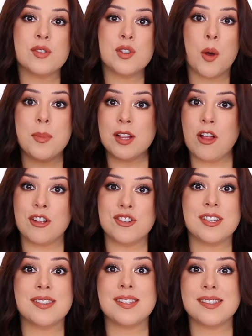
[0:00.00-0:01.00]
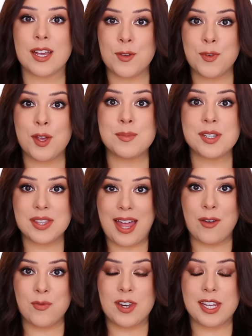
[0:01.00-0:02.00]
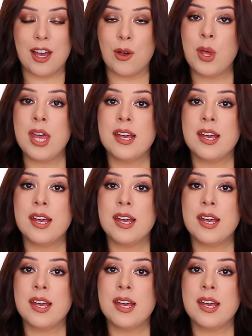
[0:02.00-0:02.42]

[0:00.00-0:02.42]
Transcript: so many launches since I filmed that video.